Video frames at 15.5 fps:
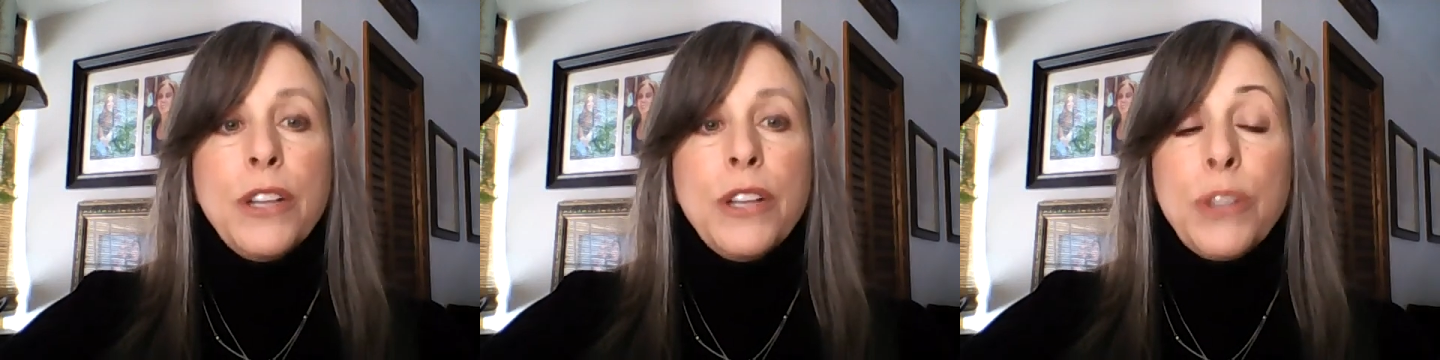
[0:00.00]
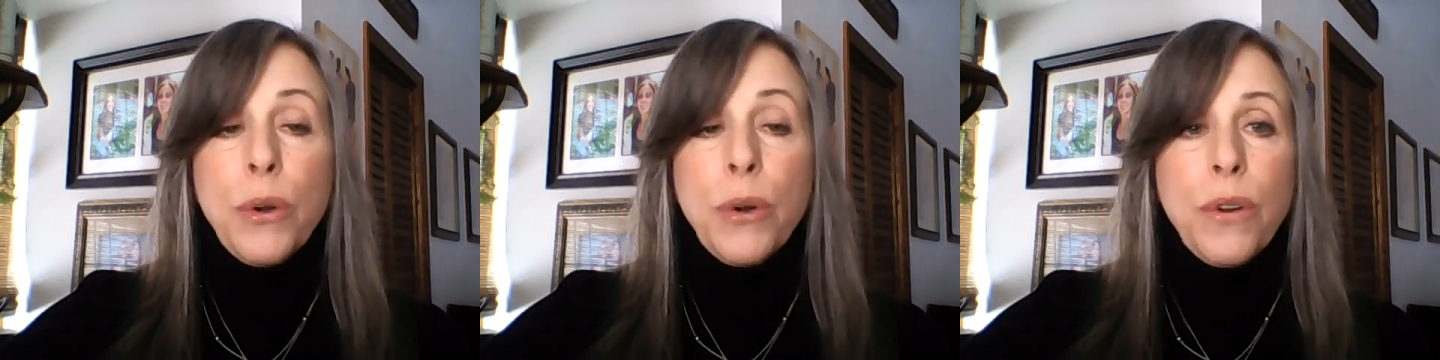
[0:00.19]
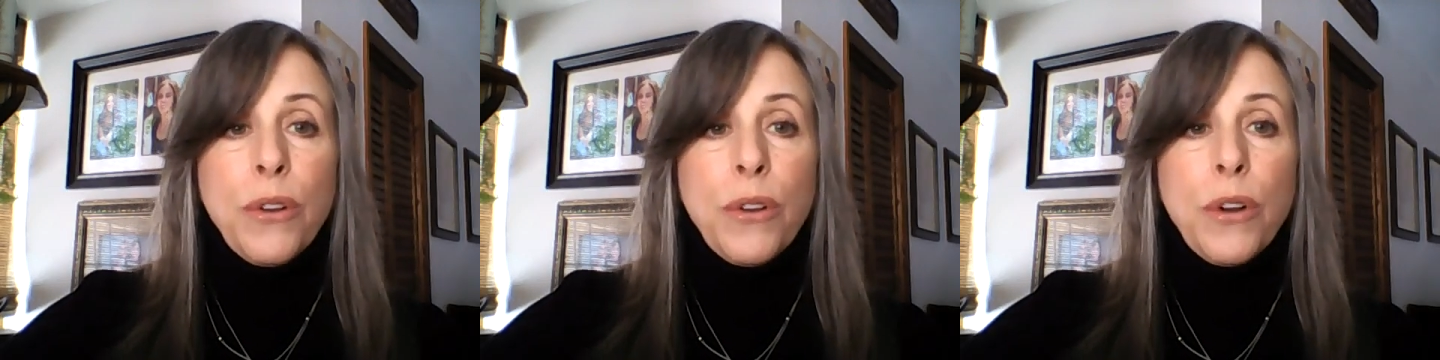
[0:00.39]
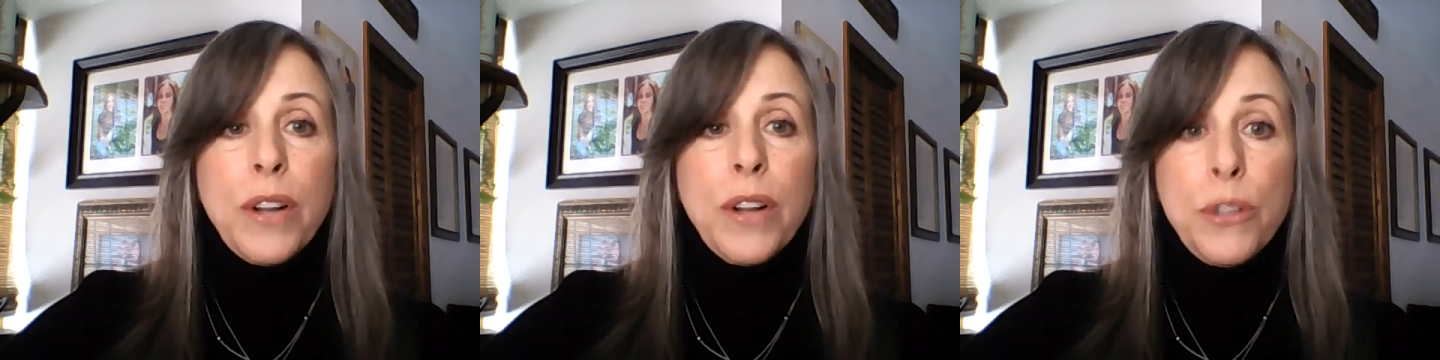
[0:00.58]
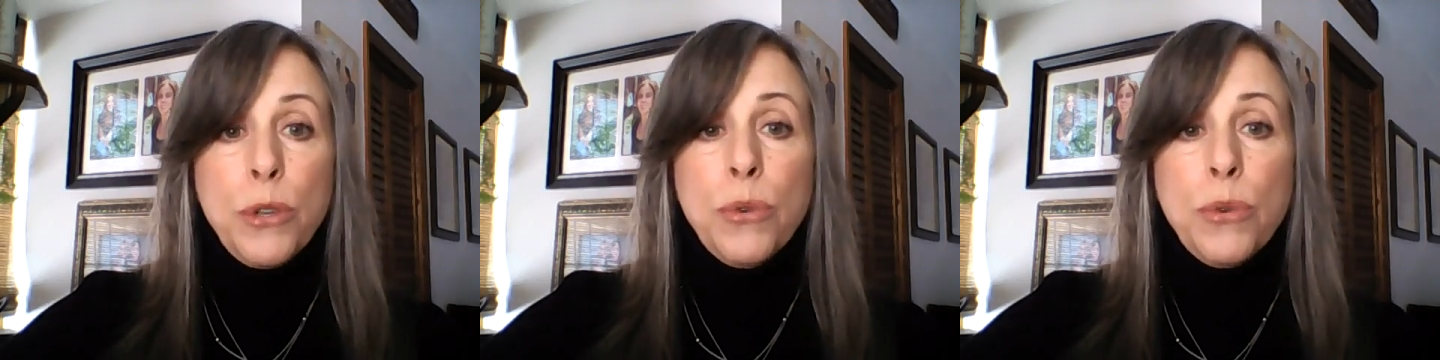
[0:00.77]
So
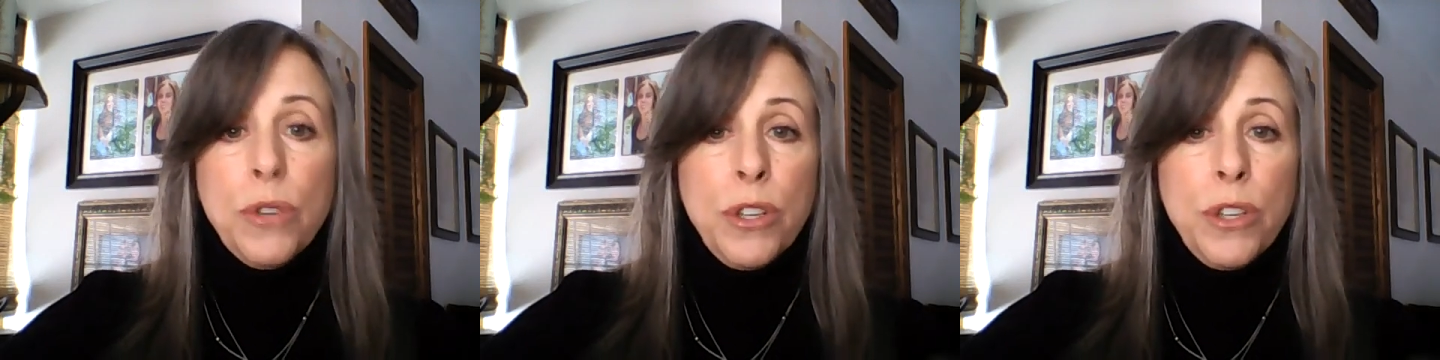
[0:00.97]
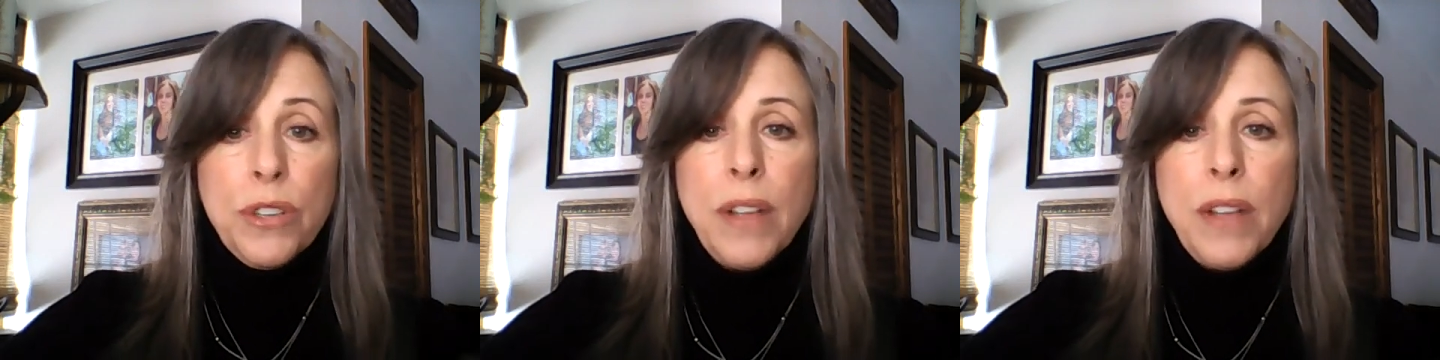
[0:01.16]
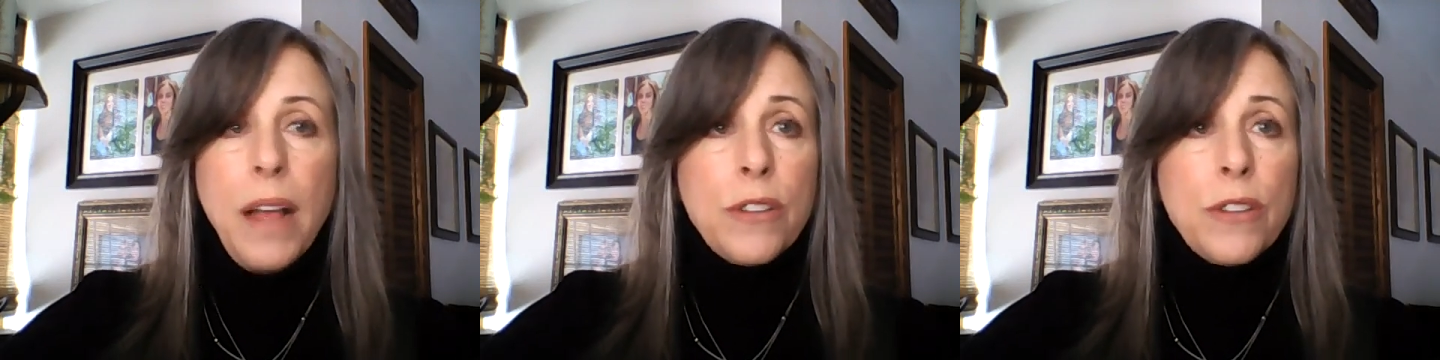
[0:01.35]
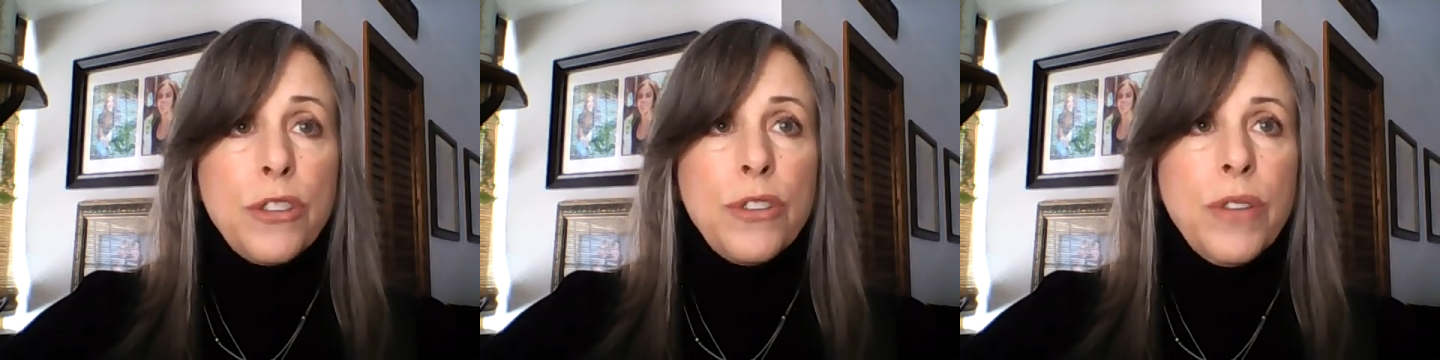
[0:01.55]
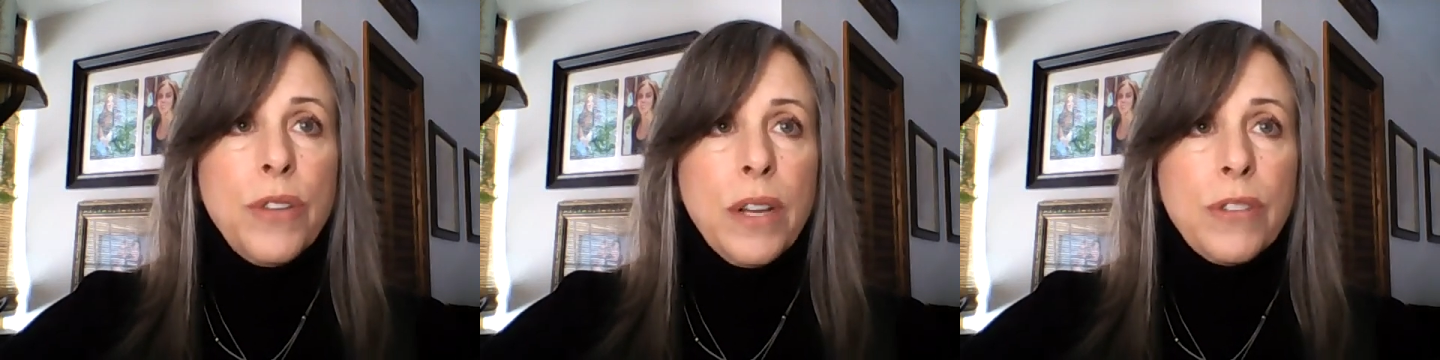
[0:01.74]
you're allowed to
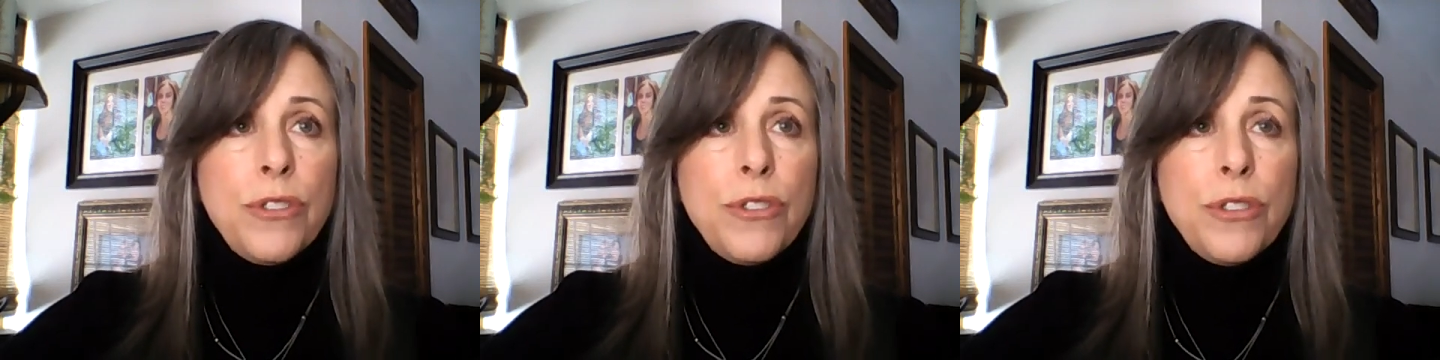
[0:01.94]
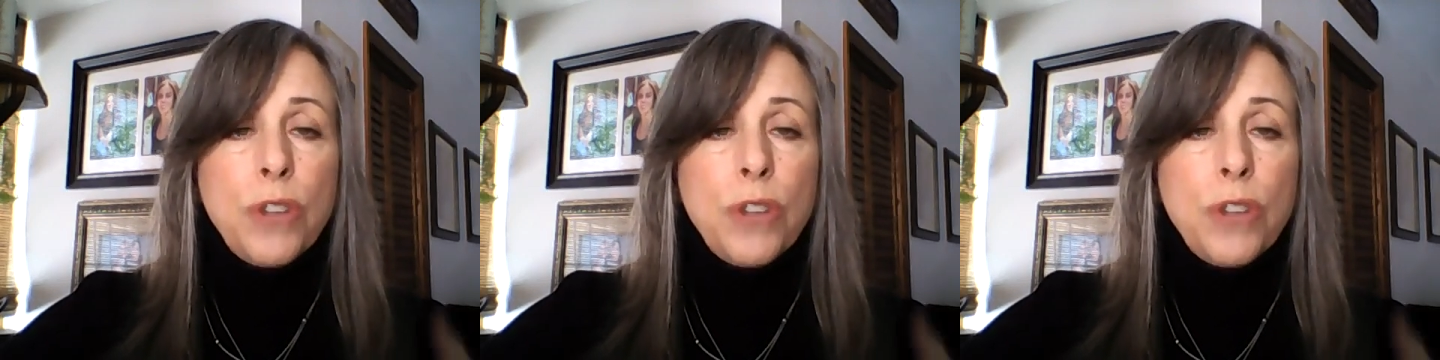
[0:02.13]
do this.